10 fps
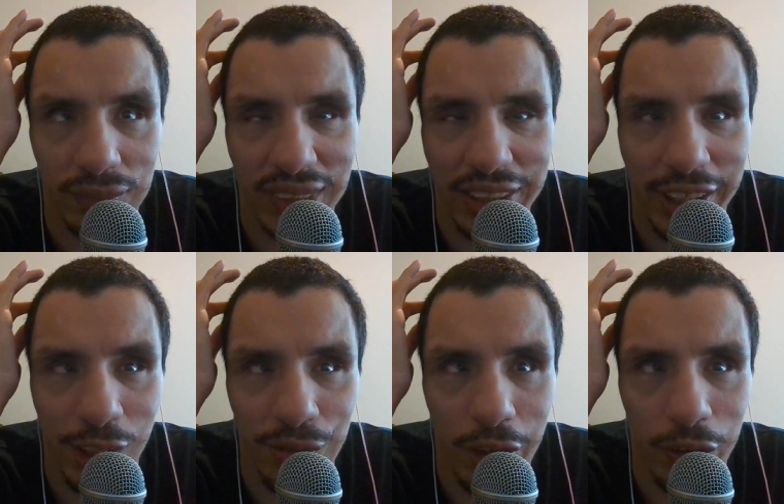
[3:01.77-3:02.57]
And I
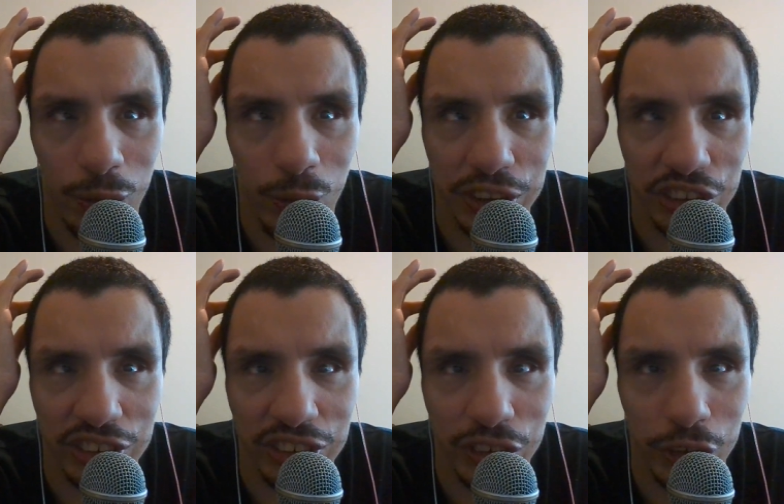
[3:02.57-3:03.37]
have other
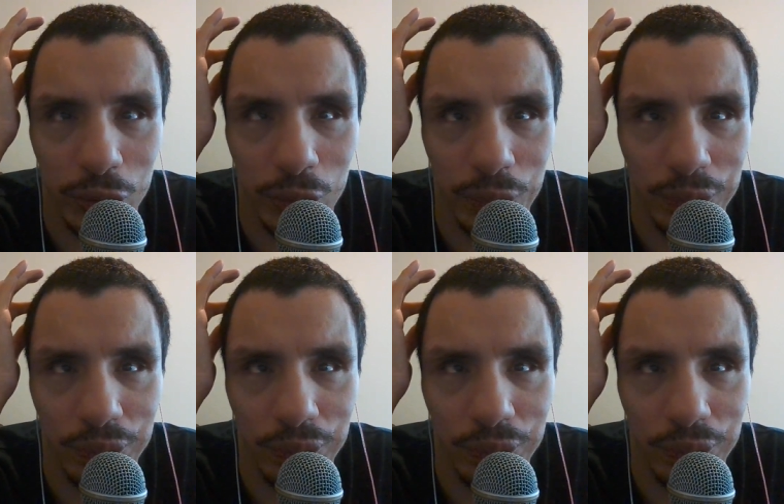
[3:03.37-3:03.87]
questions too